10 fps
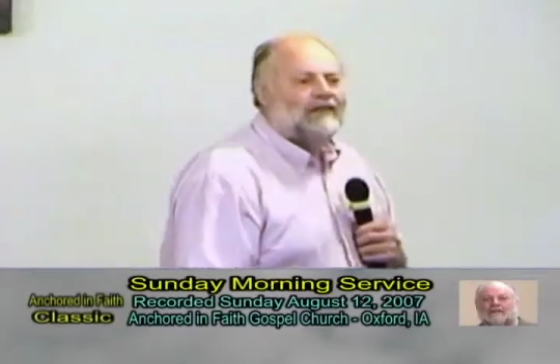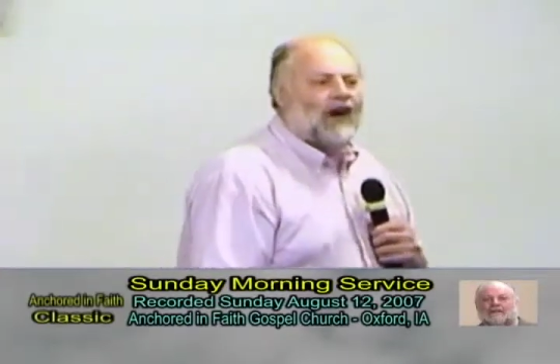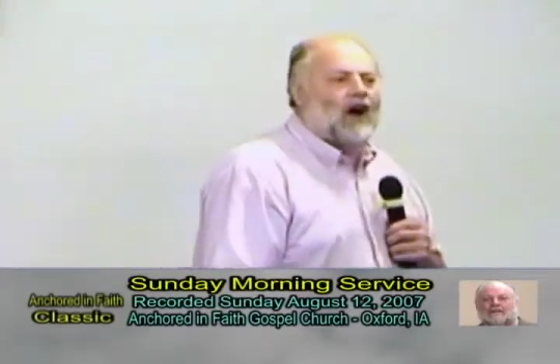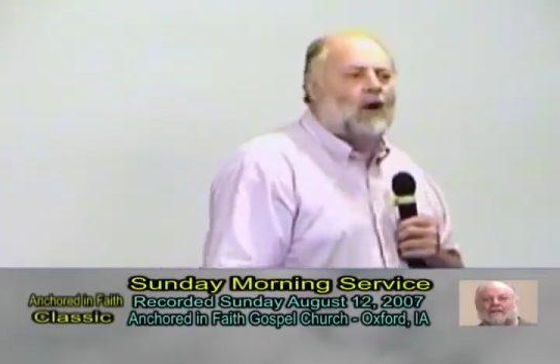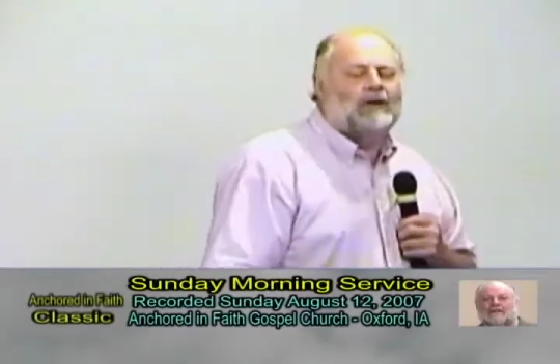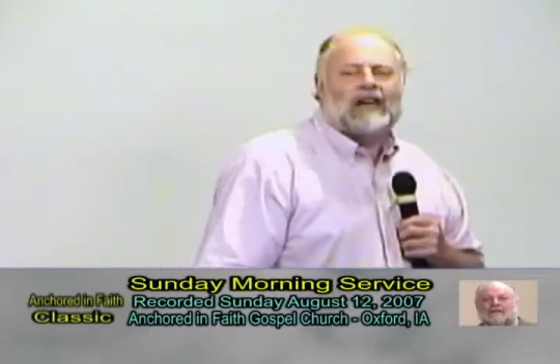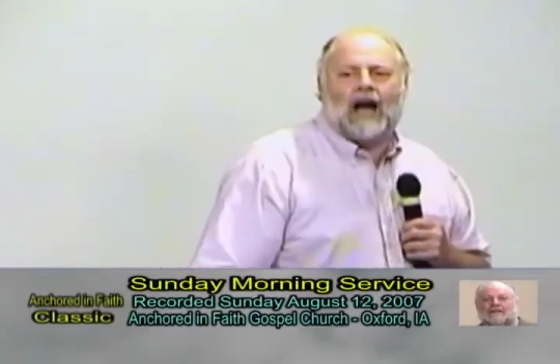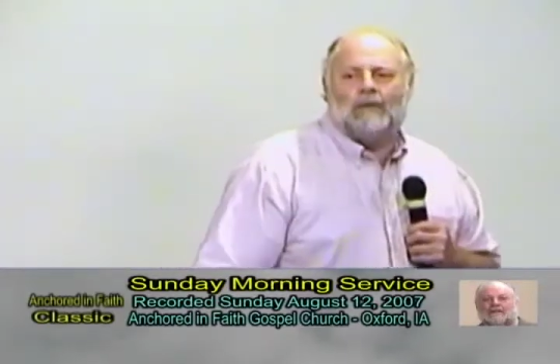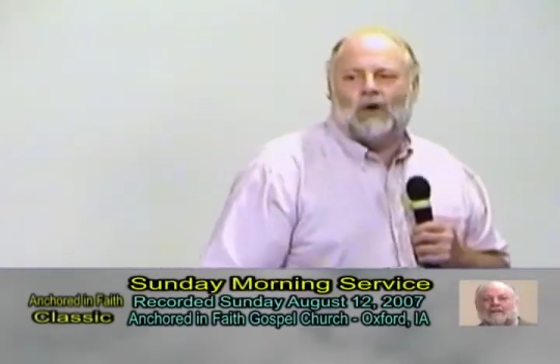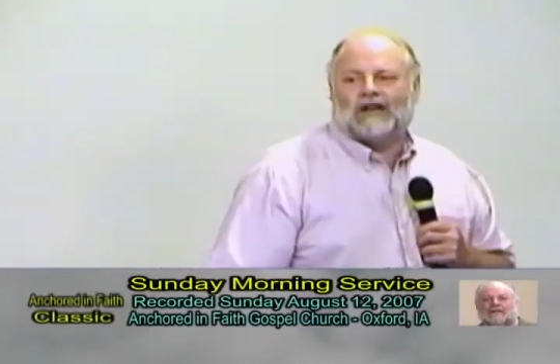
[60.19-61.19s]
No. no, we
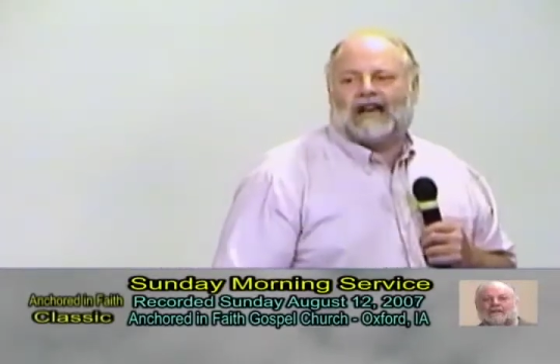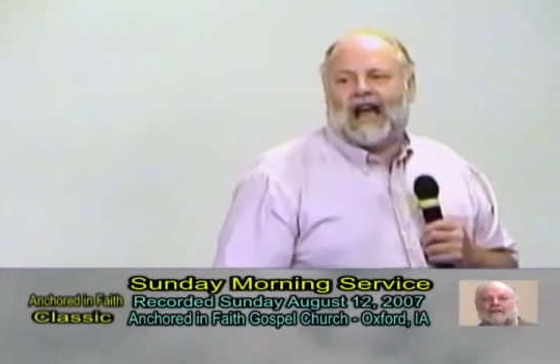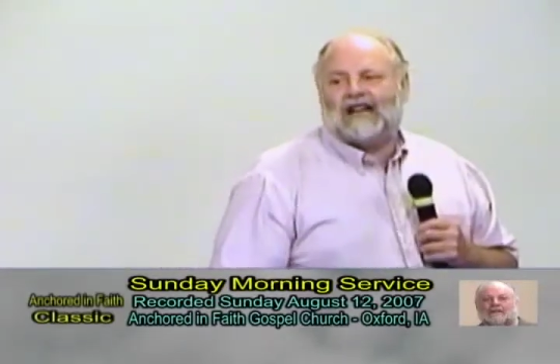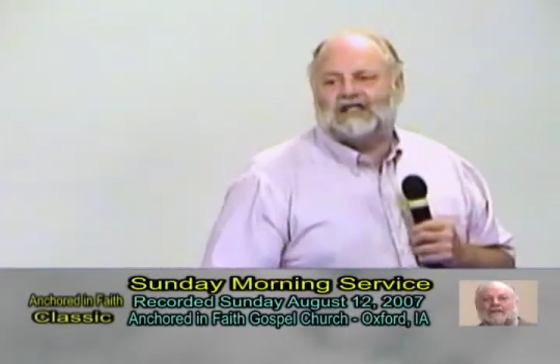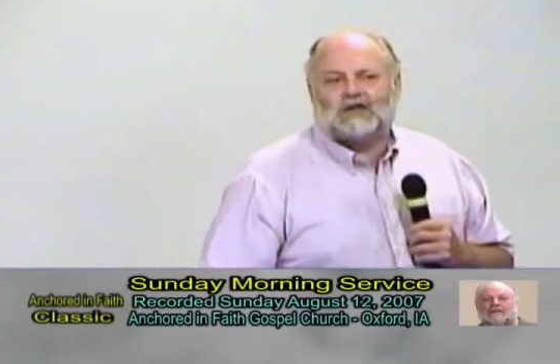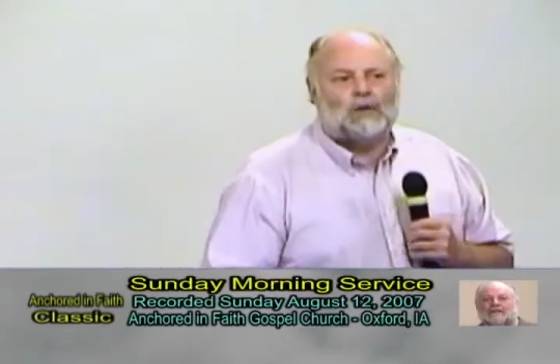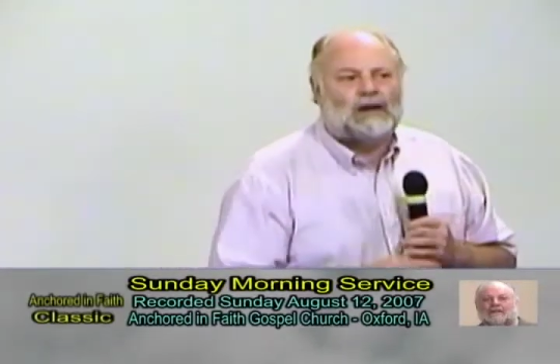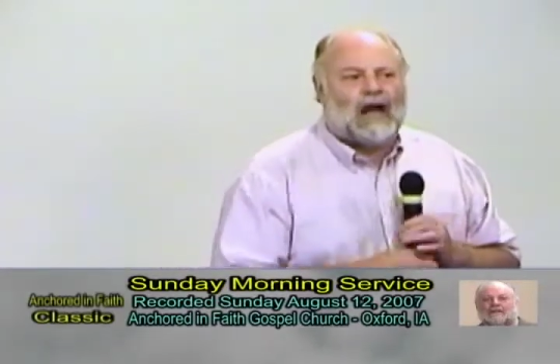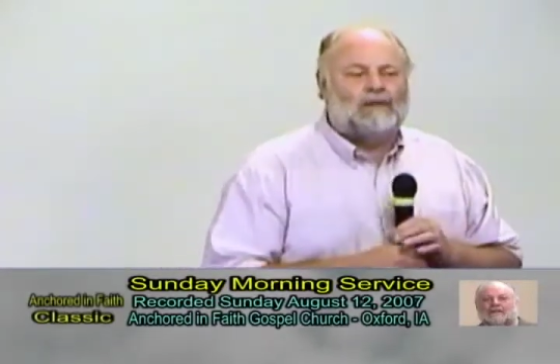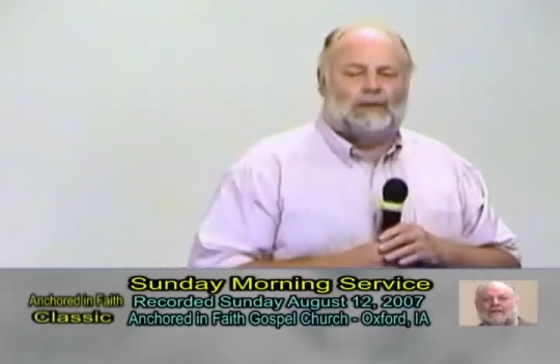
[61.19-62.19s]
got more gadgets than
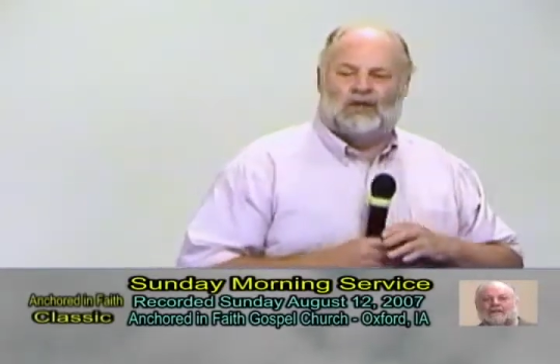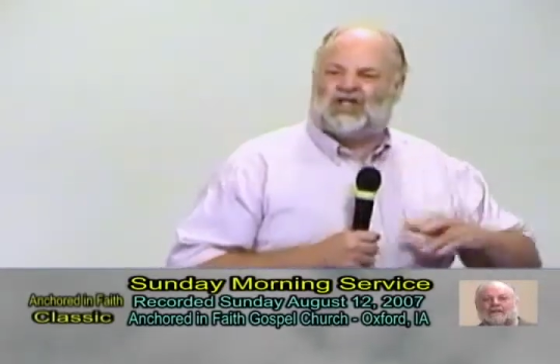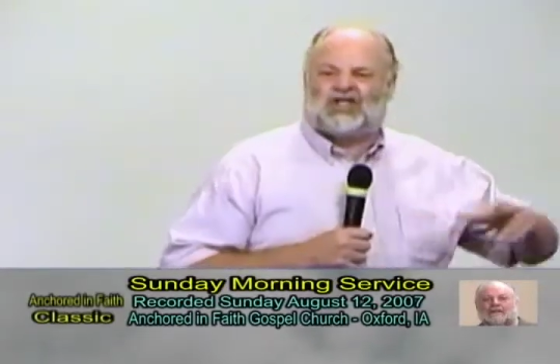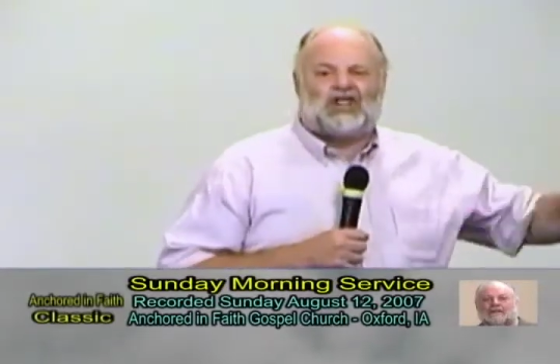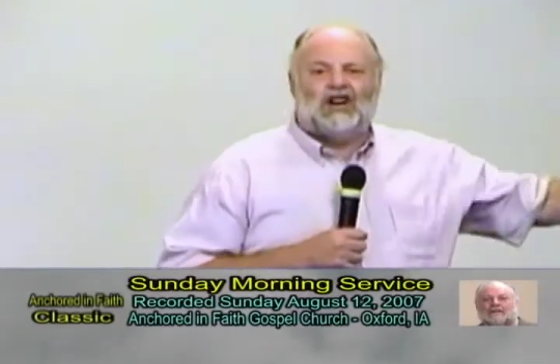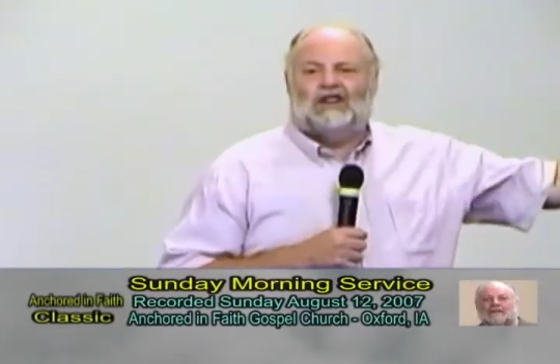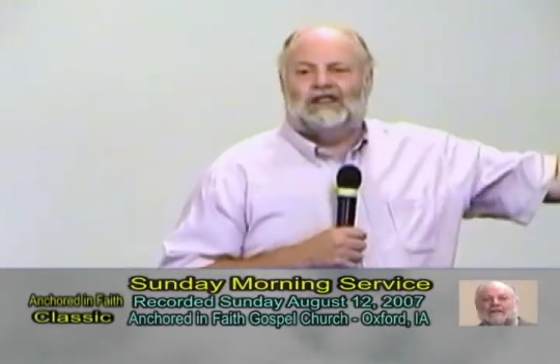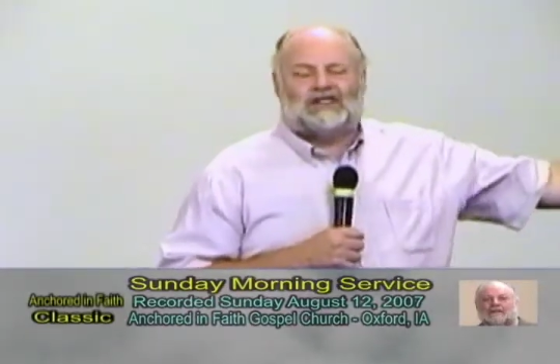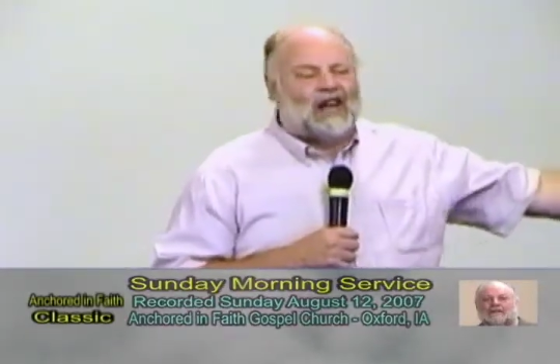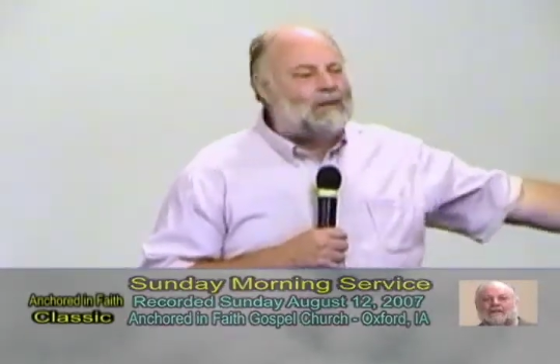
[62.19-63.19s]
we got more, but they're still
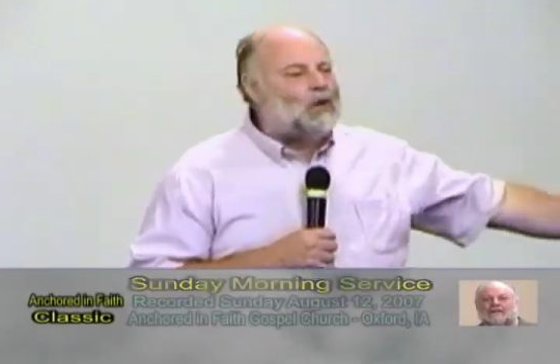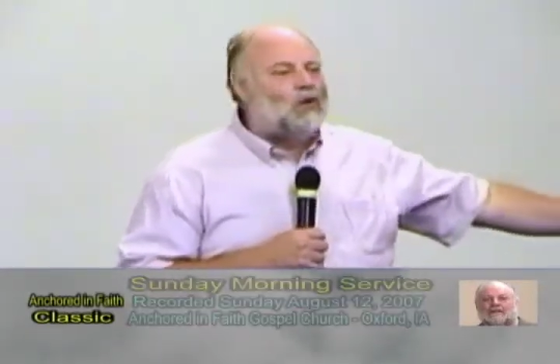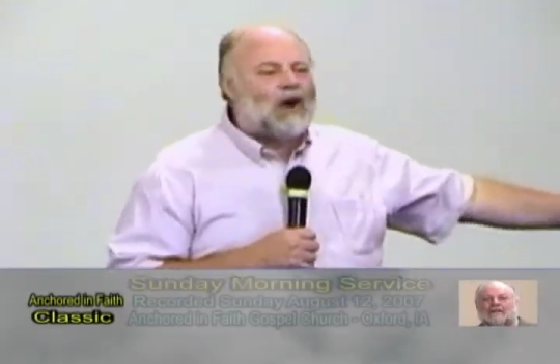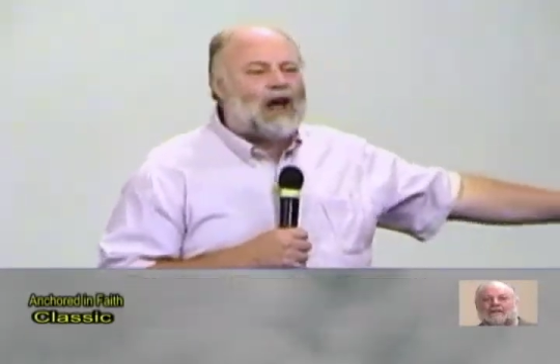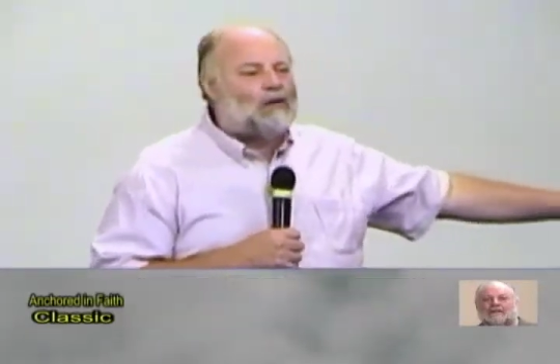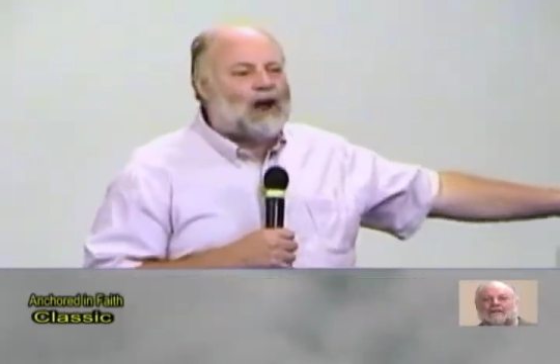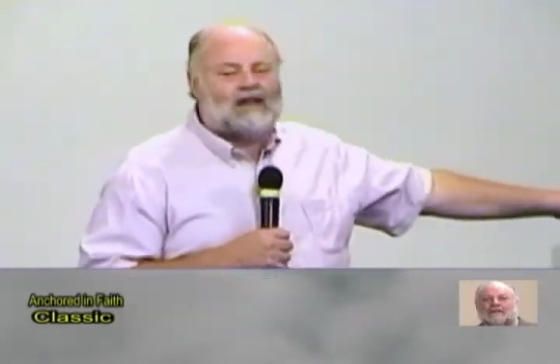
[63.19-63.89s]
the same old rotten